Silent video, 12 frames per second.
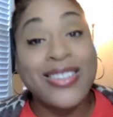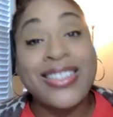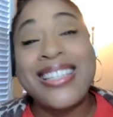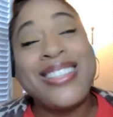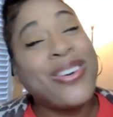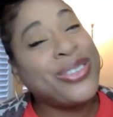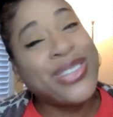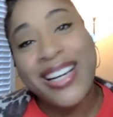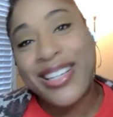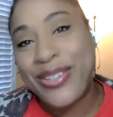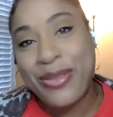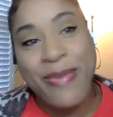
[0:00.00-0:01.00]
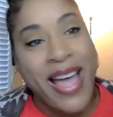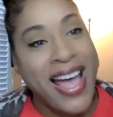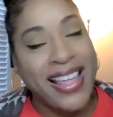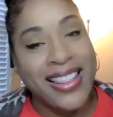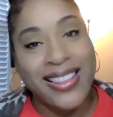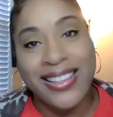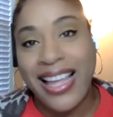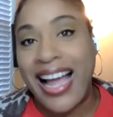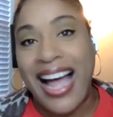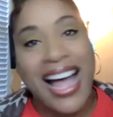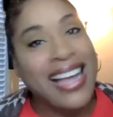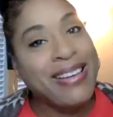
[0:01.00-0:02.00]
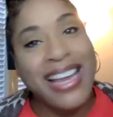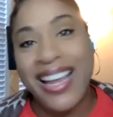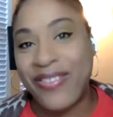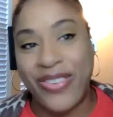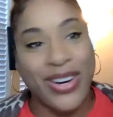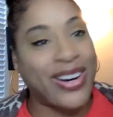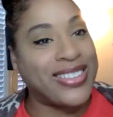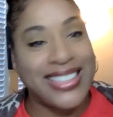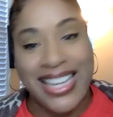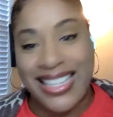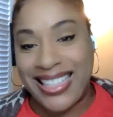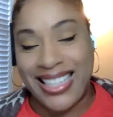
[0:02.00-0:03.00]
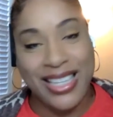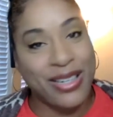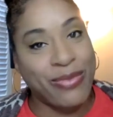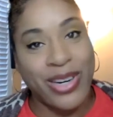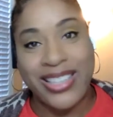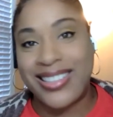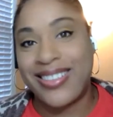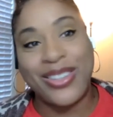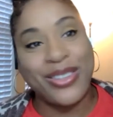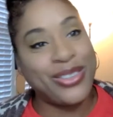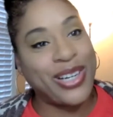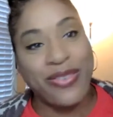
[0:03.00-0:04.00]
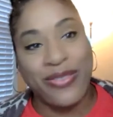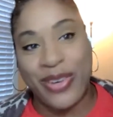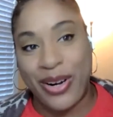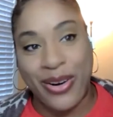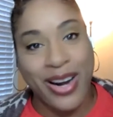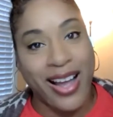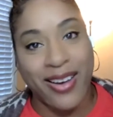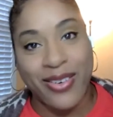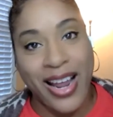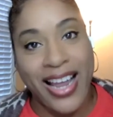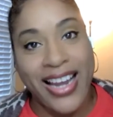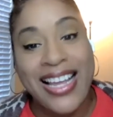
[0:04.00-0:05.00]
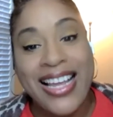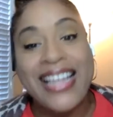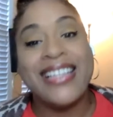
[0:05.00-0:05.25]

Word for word: I was like, don't try to do the math. Like, I can't figure out the debt to income ratio. Don't try to figure it out, right?